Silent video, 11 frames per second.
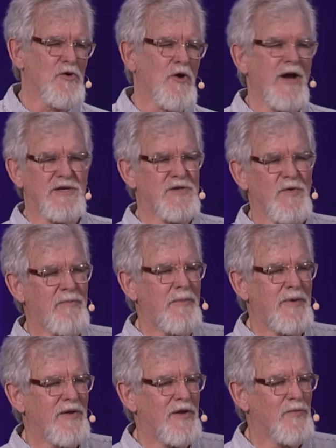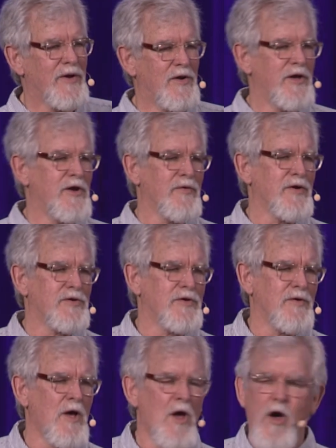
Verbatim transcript: crisis we may be getting ready to enter into,